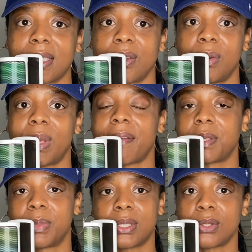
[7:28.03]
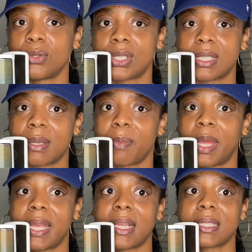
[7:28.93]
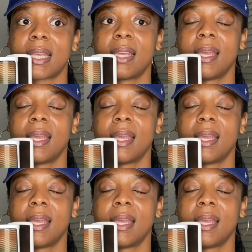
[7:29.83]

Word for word: So then we have to put solutions in place.